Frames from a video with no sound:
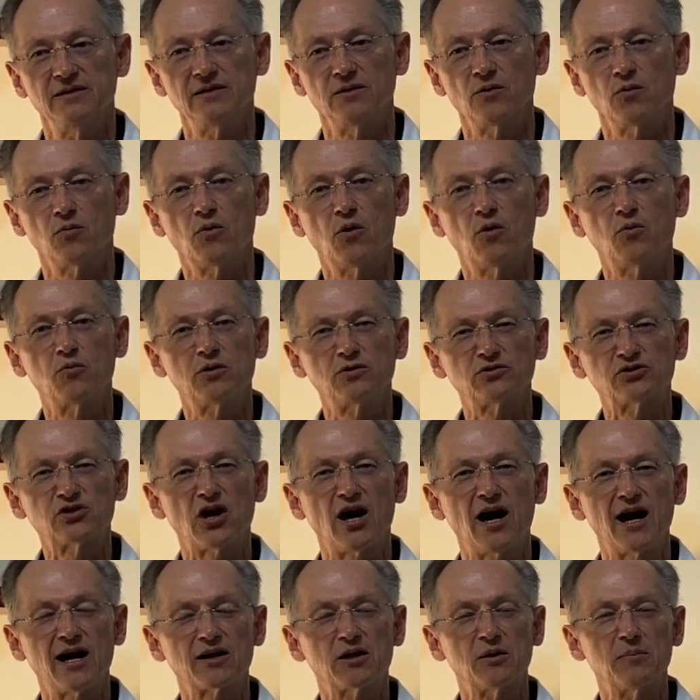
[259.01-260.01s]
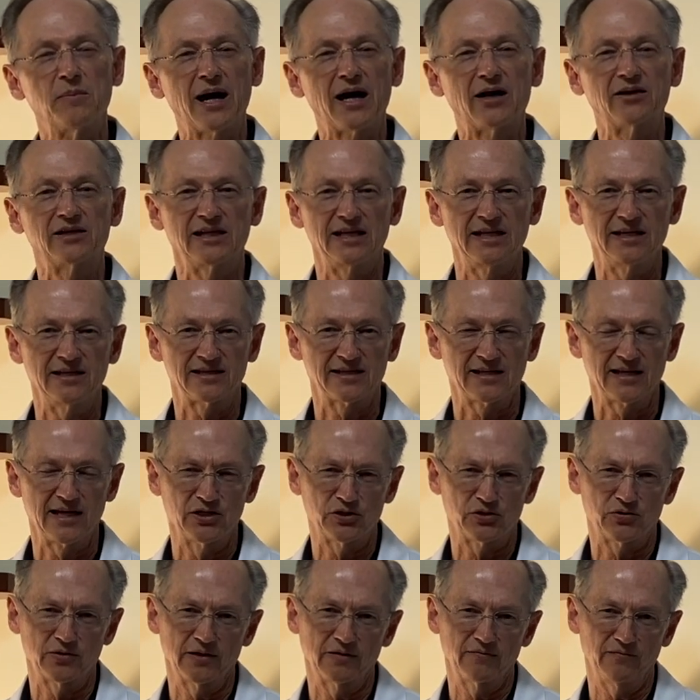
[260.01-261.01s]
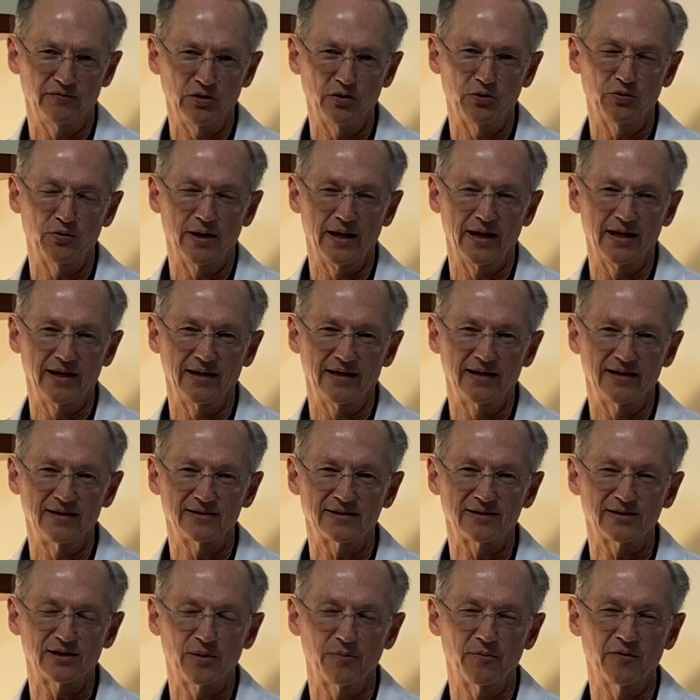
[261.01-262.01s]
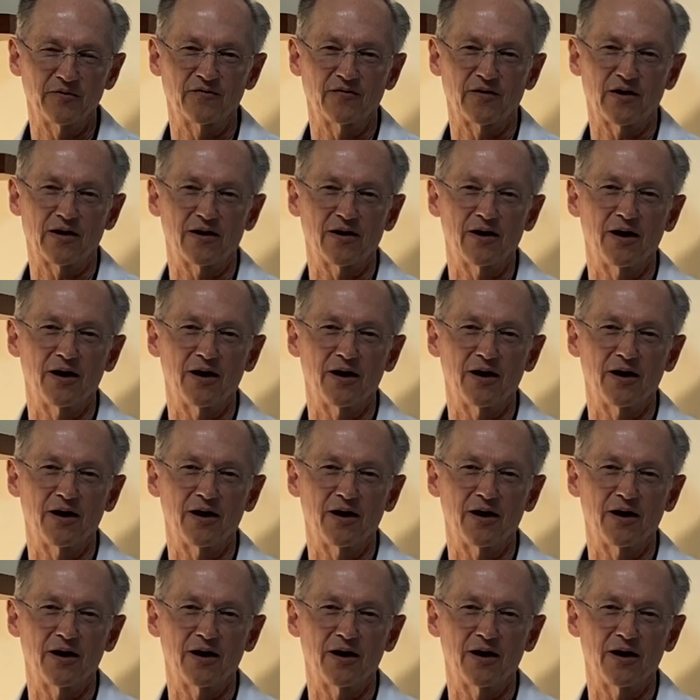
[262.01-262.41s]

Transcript: Well, we'll talk about eccentric viewing in some of our